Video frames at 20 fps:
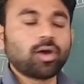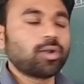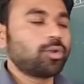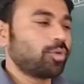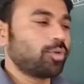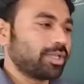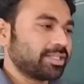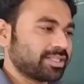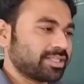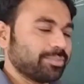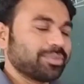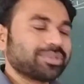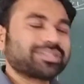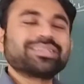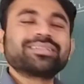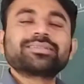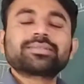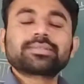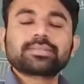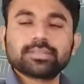or you can say
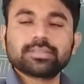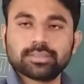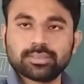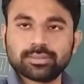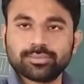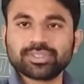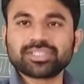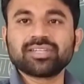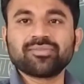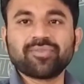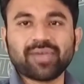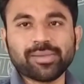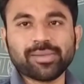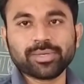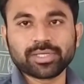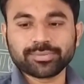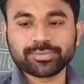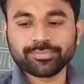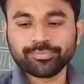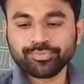muscle
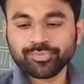fiber.